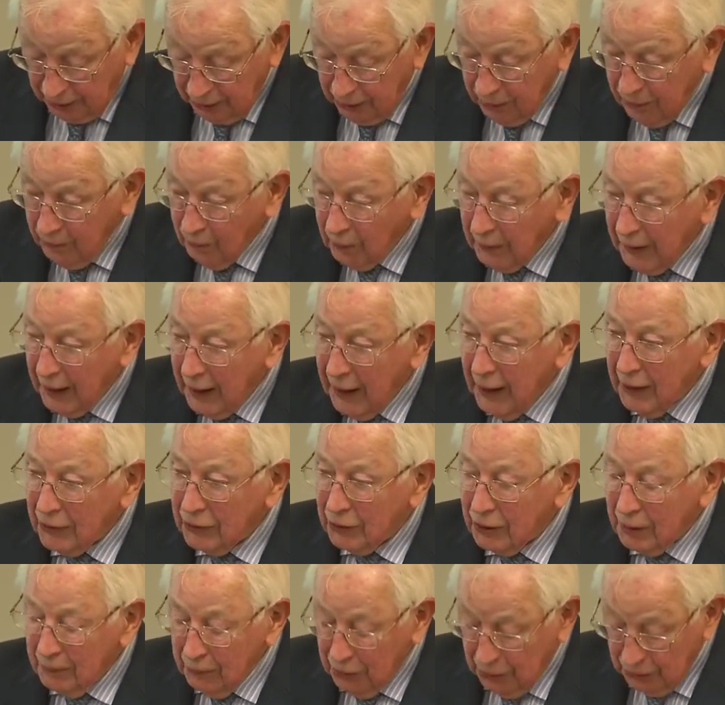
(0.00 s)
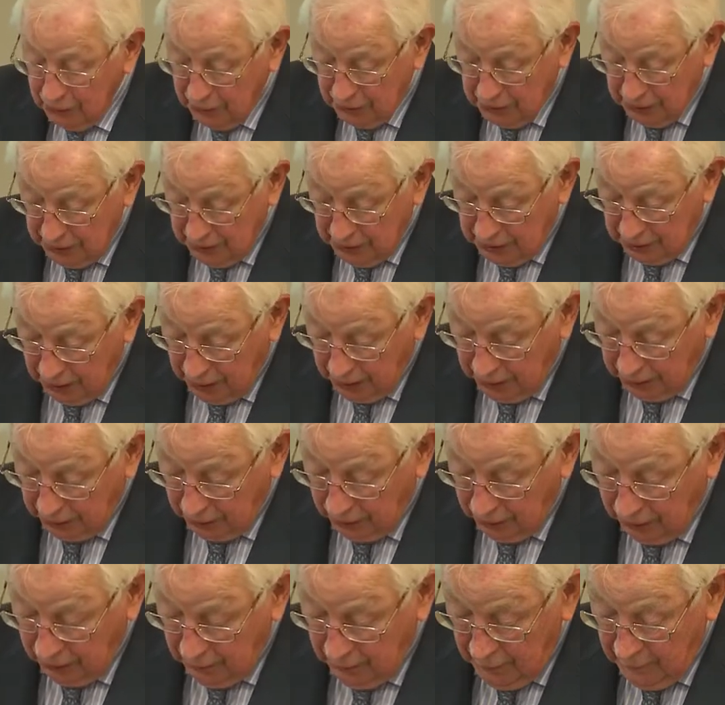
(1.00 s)
of strata title
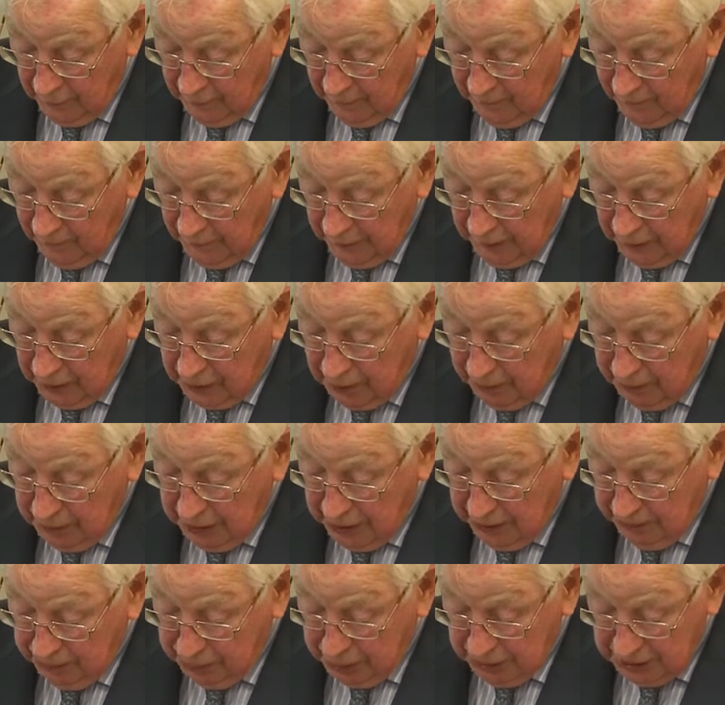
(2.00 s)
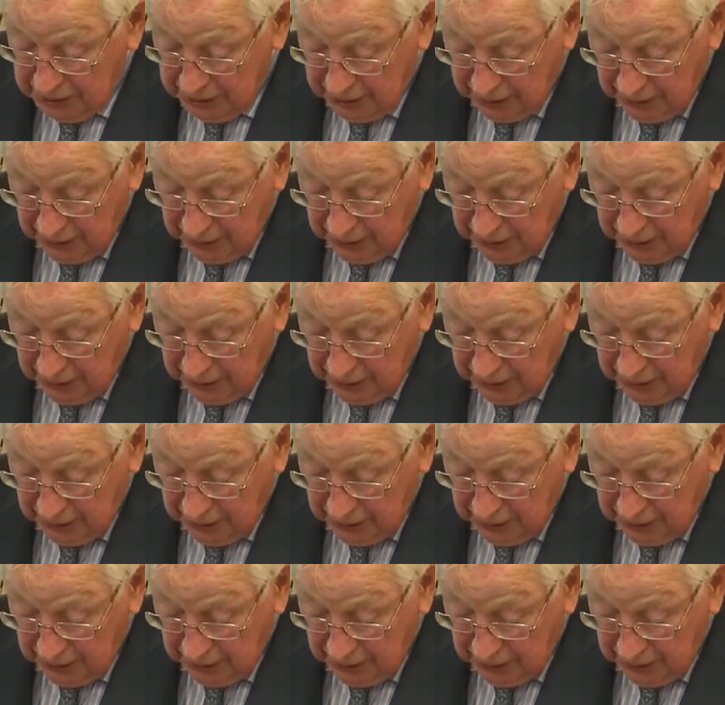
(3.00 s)
and community title